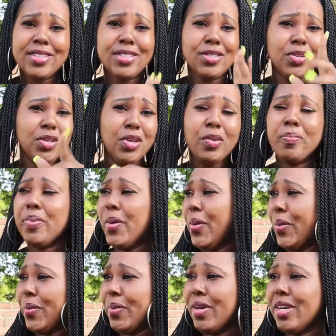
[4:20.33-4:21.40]
Do you,
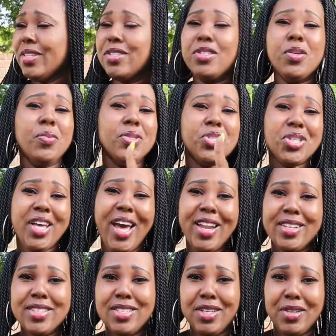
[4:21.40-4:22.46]
boo. Do what you
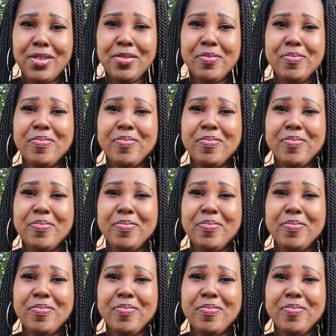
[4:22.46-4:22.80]
gotta do.